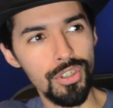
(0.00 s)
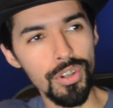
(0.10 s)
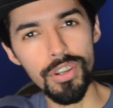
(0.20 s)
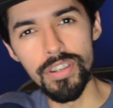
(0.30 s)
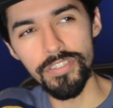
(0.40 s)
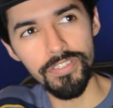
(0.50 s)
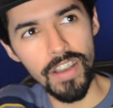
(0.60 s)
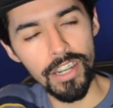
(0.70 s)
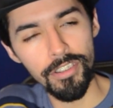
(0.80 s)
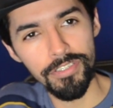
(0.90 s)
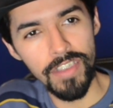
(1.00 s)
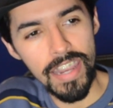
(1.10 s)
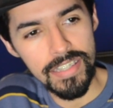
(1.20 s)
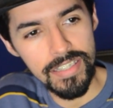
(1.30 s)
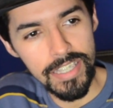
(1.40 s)
good Final
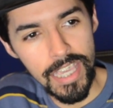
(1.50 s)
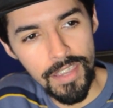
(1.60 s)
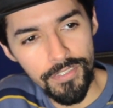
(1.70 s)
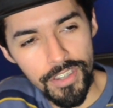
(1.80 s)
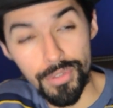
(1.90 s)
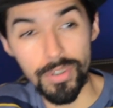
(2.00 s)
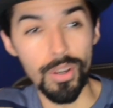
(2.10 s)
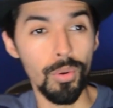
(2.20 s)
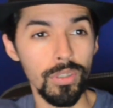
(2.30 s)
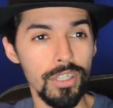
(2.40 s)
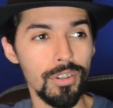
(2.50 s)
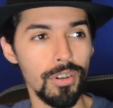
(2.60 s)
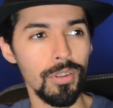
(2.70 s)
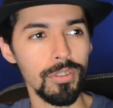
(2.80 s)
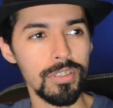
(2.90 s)
Fantasy game featuring only
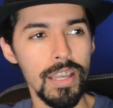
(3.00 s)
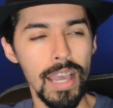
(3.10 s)
girls,